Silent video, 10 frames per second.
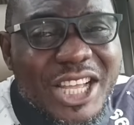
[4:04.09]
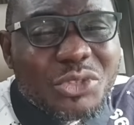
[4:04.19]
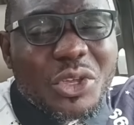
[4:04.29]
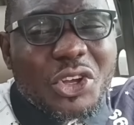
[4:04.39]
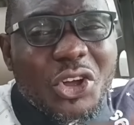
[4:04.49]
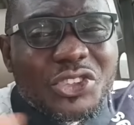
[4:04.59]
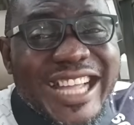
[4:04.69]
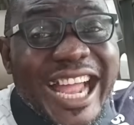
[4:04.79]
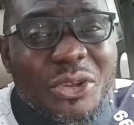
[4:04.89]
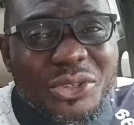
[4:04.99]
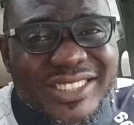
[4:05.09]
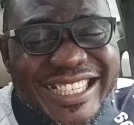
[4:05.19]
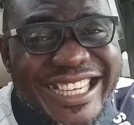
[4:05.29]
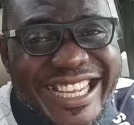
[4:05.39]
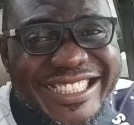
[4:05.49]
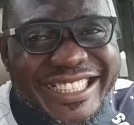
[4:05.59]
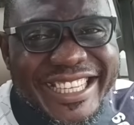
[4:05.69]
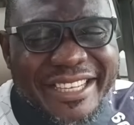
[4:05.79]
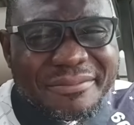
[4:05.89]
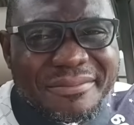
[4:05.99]
it will cause chaos in
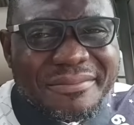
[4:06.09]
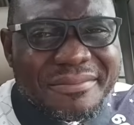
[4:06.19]
Nigeria.